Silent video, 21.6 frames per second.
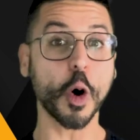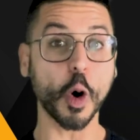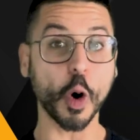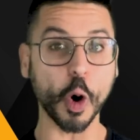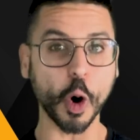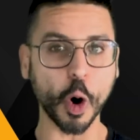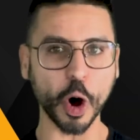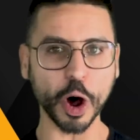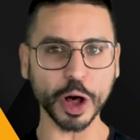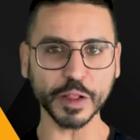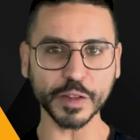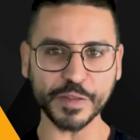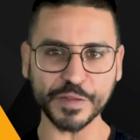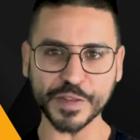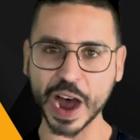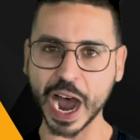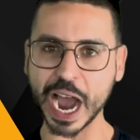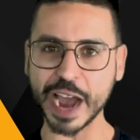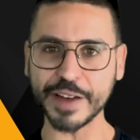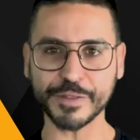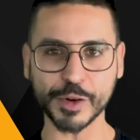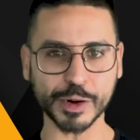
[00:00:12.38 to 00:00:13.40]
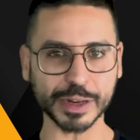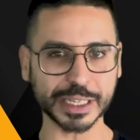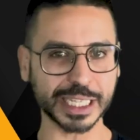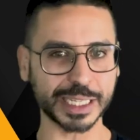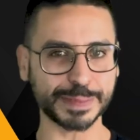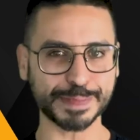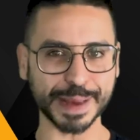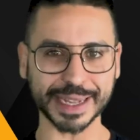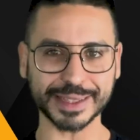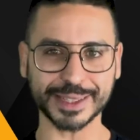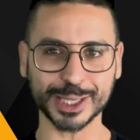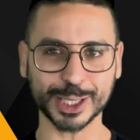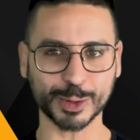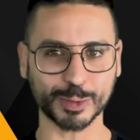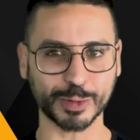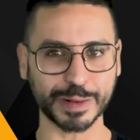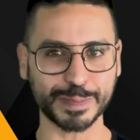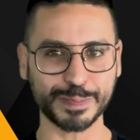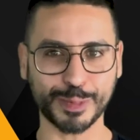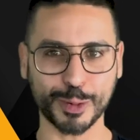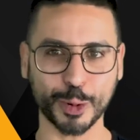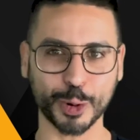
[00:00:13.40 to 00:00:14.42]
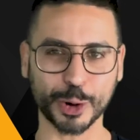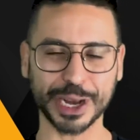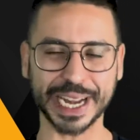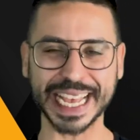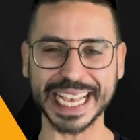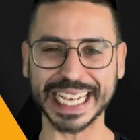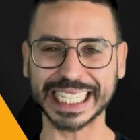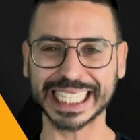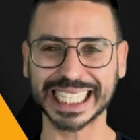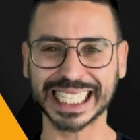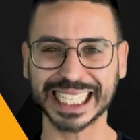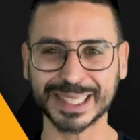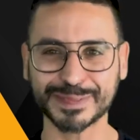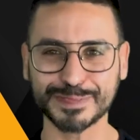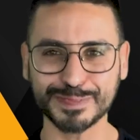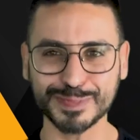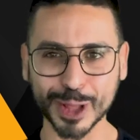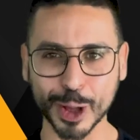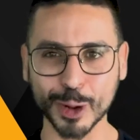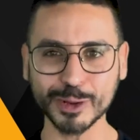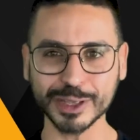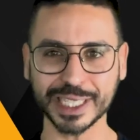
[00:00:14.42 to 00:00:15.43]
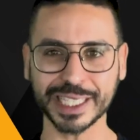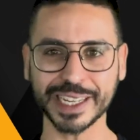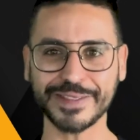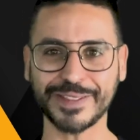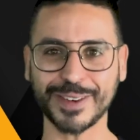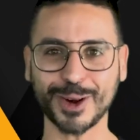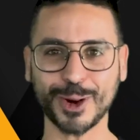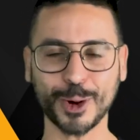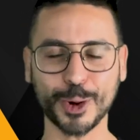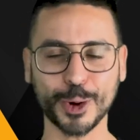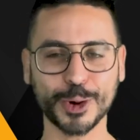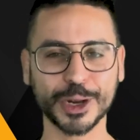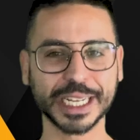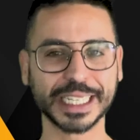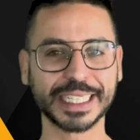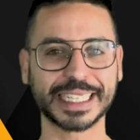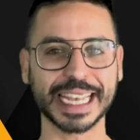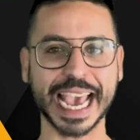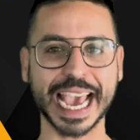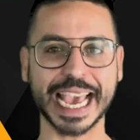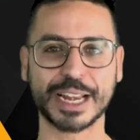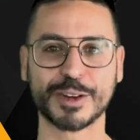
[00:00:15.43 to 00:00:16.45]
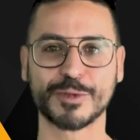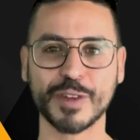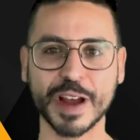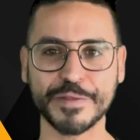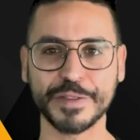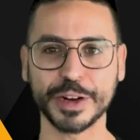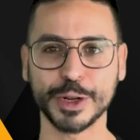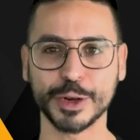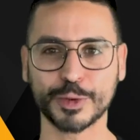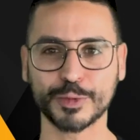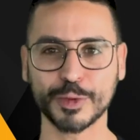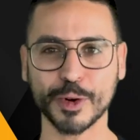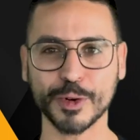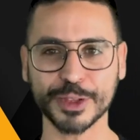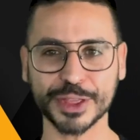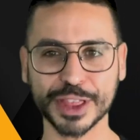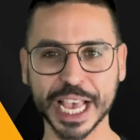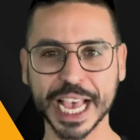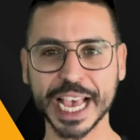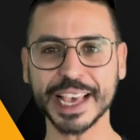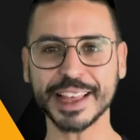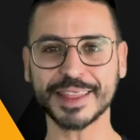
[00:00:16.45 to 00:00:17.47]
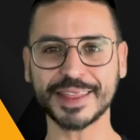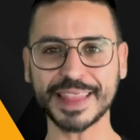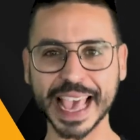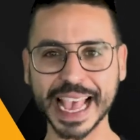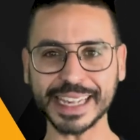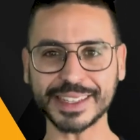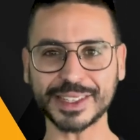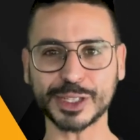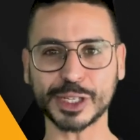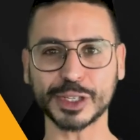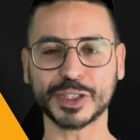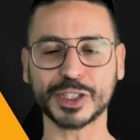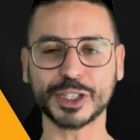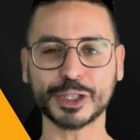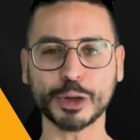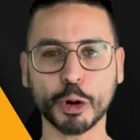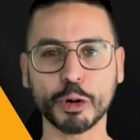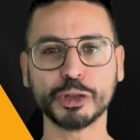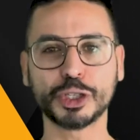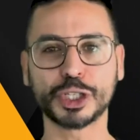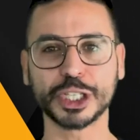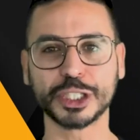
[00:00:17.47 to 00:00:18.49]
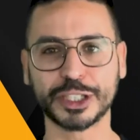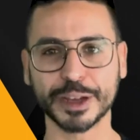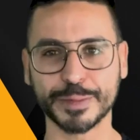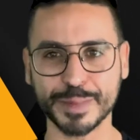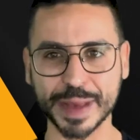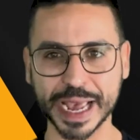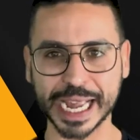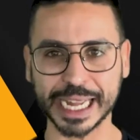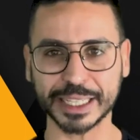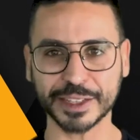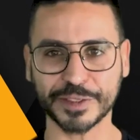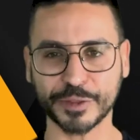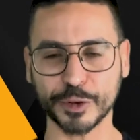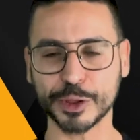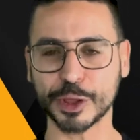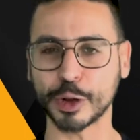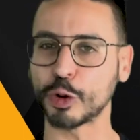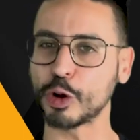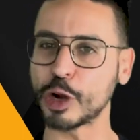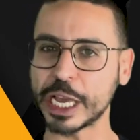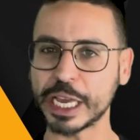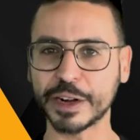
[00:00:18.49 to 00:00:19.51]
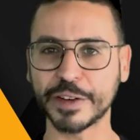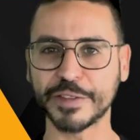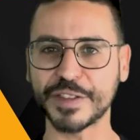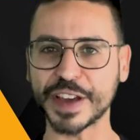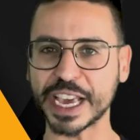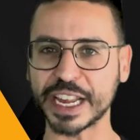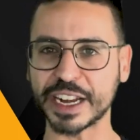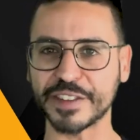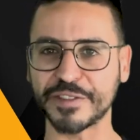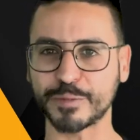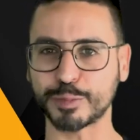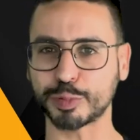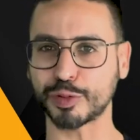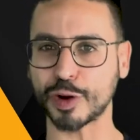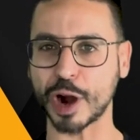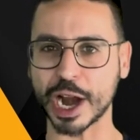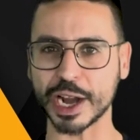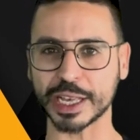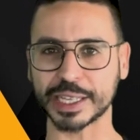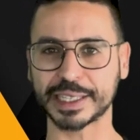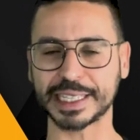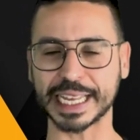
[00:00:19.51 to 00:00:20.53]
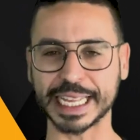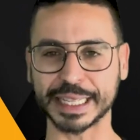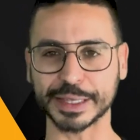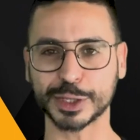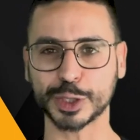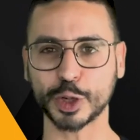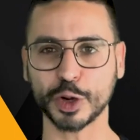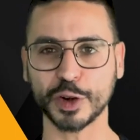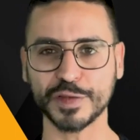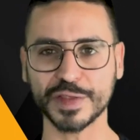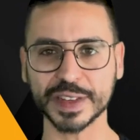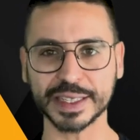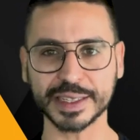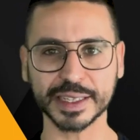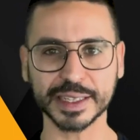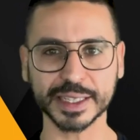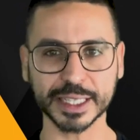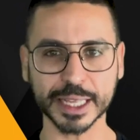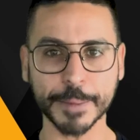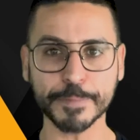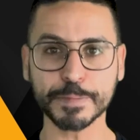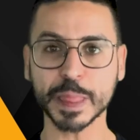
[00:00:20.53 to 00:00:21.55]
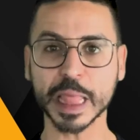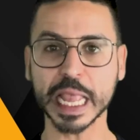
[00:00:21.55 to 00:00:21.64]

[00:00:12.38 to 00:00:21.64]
All 5 are expected to report explosive earnings and revenue growth thanks to surging demand for their innovative products and services.